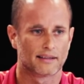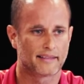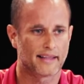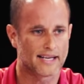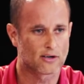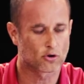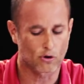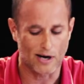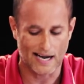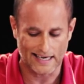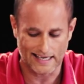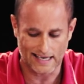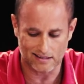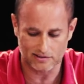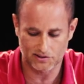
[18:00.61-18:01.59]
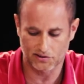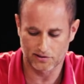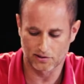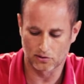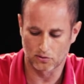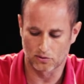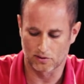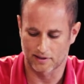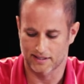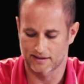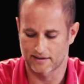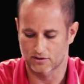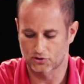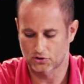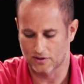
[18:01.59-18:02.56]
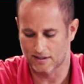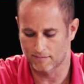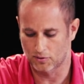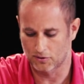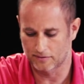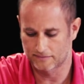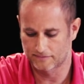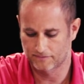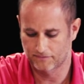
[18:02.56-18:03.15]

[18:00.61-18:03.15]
they cried out to the Lord in their trouble,